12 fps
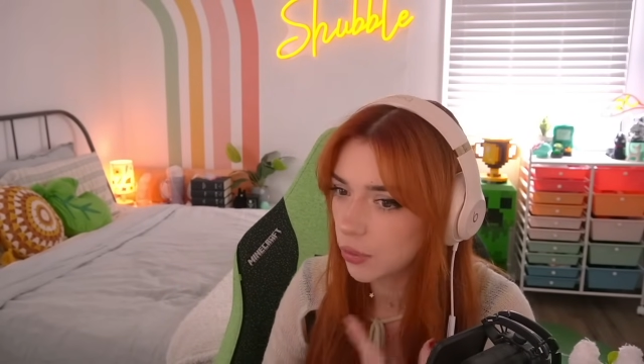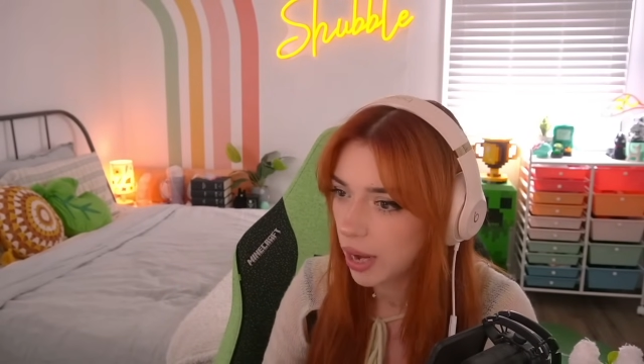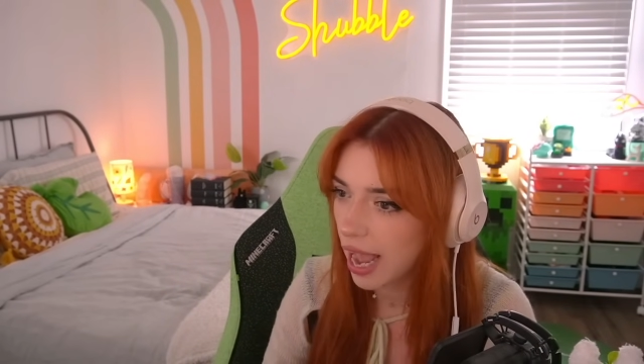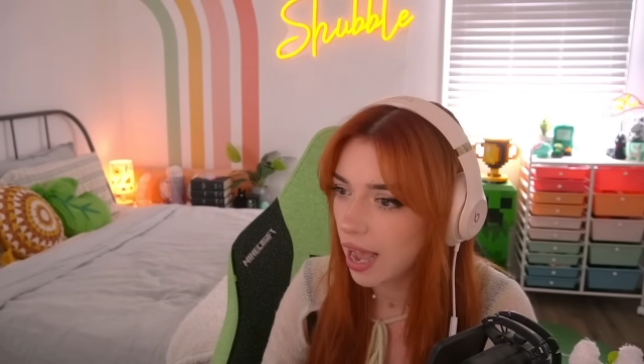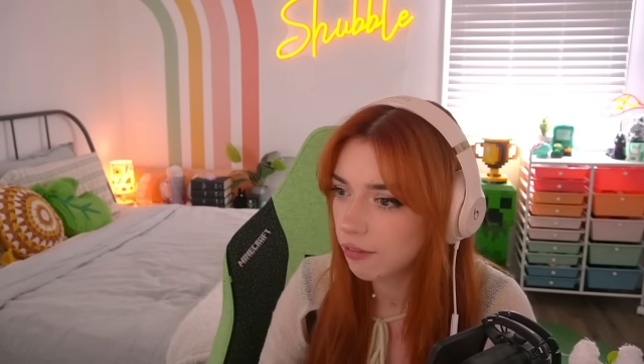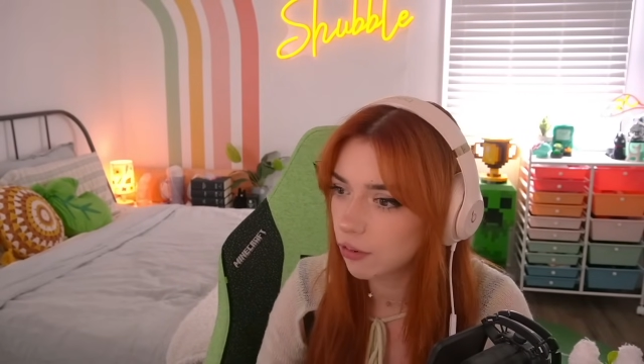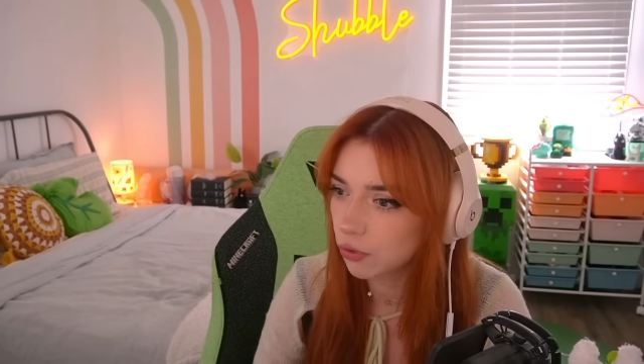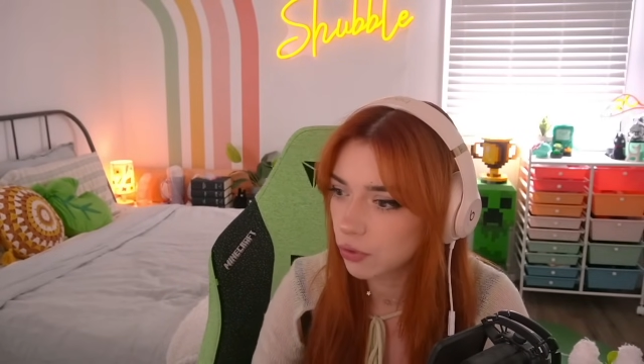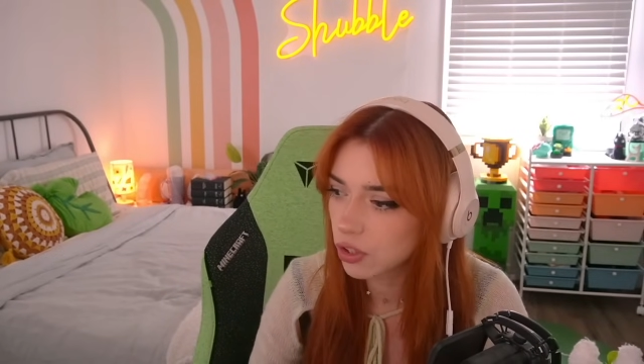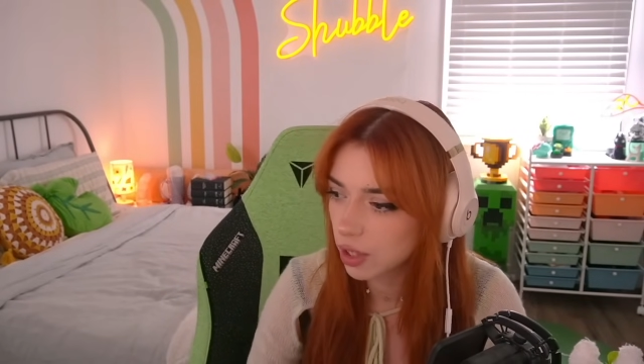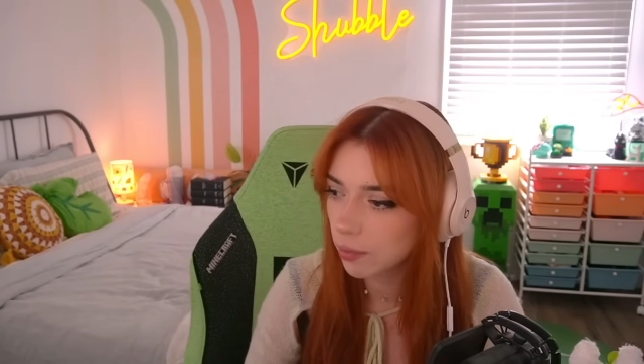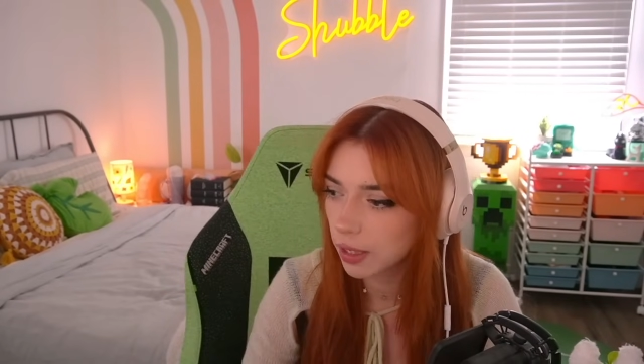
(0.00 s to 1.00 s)
have over
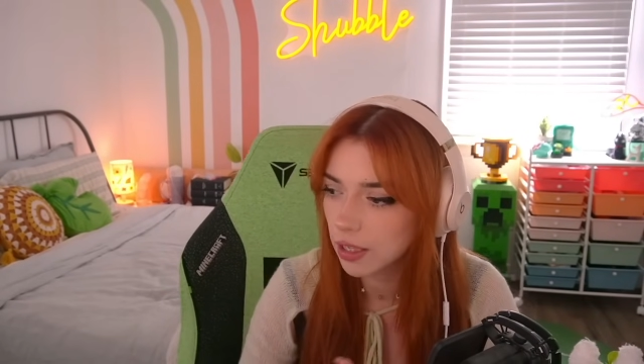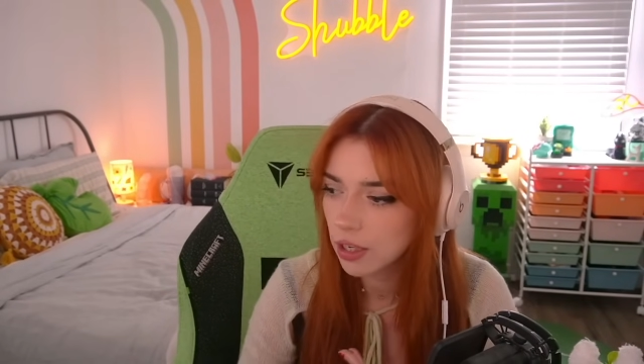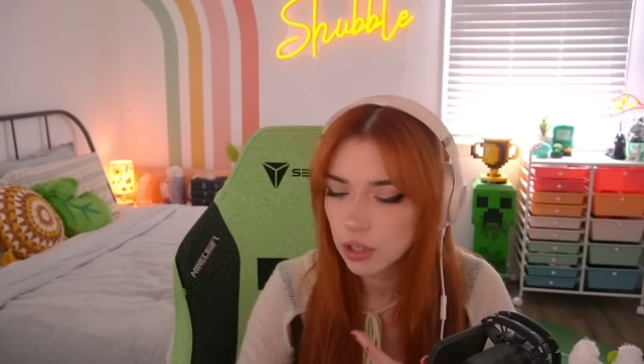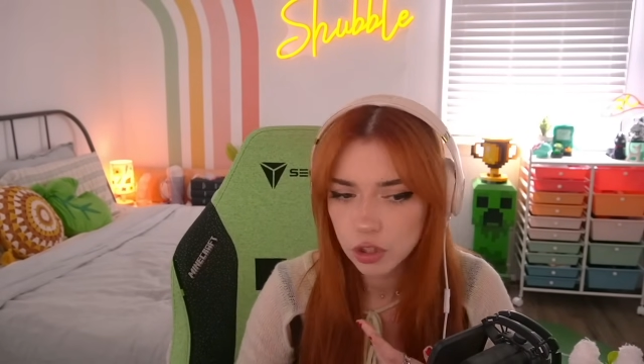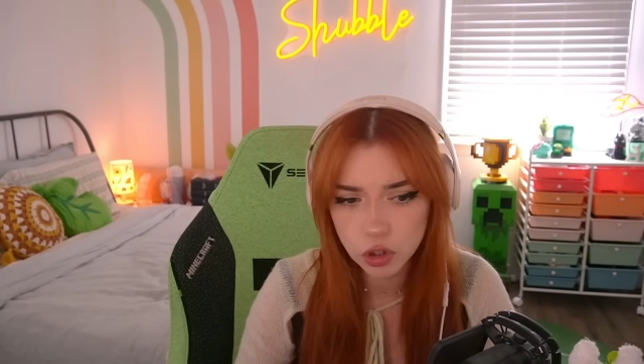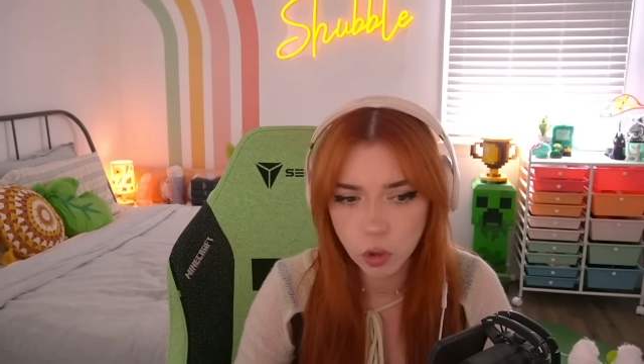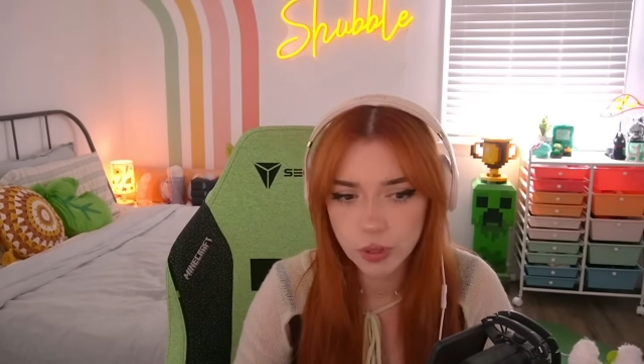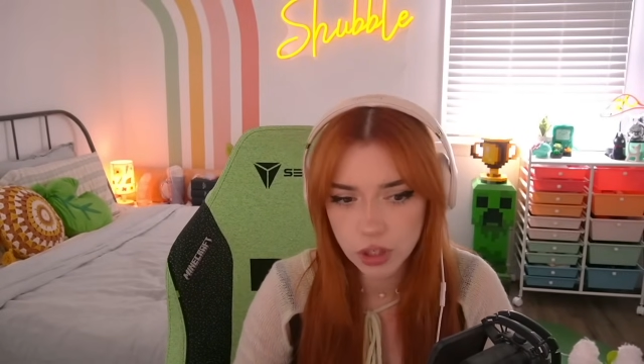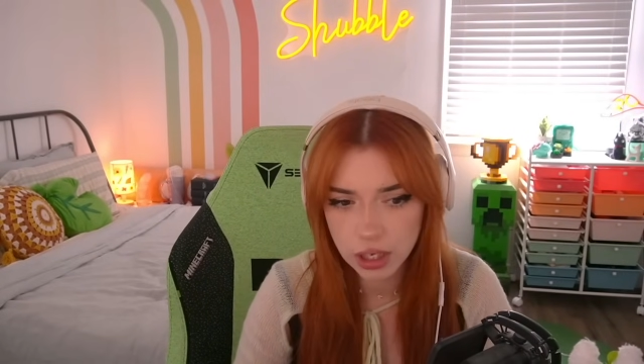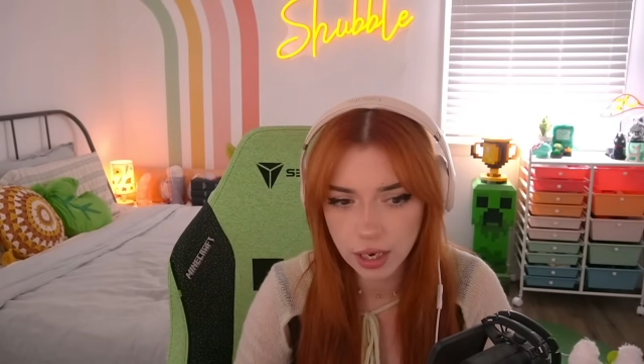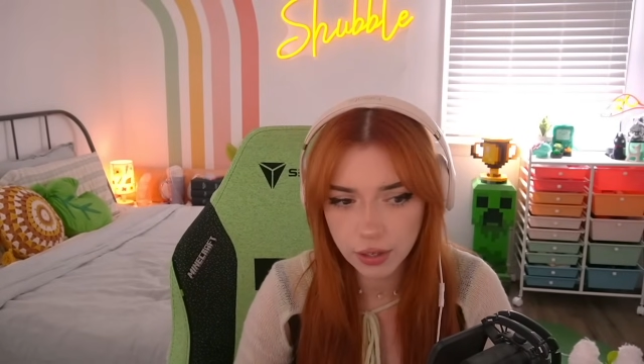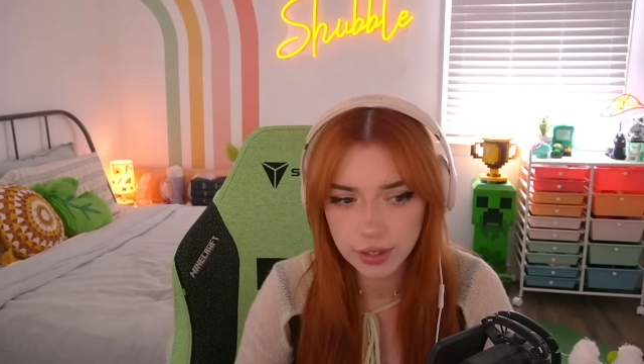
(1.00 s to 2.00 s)
someone so much
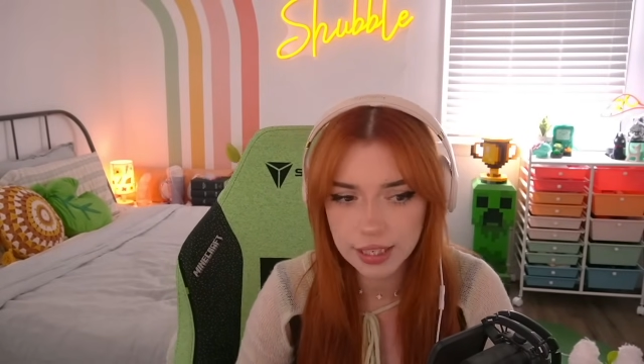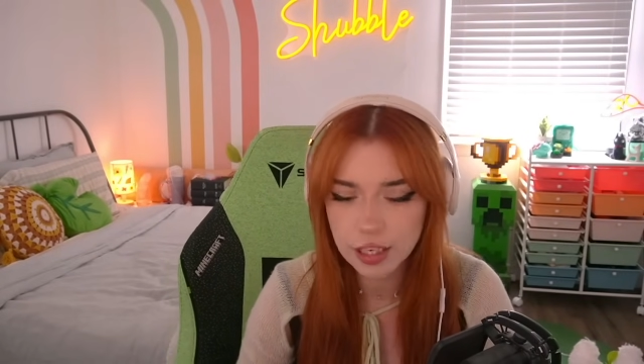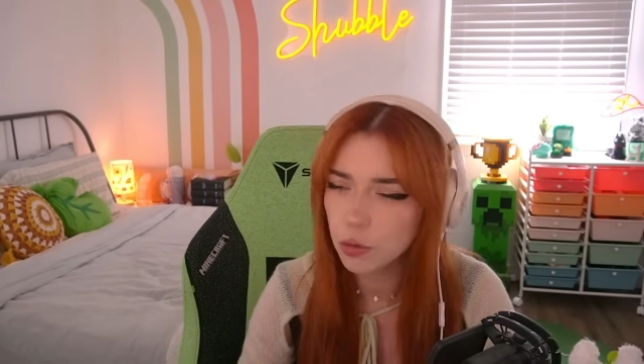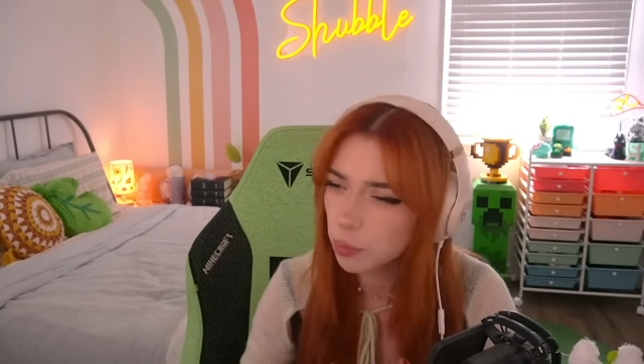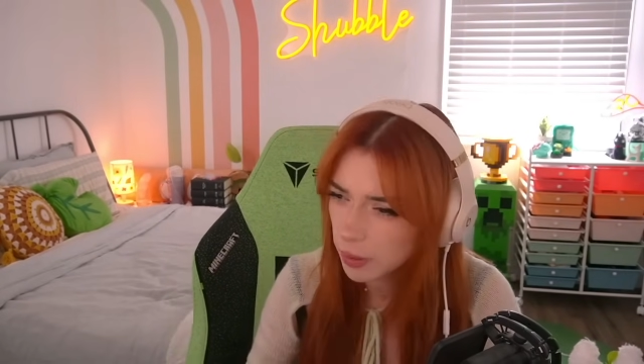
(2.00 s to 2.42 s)
younger than you,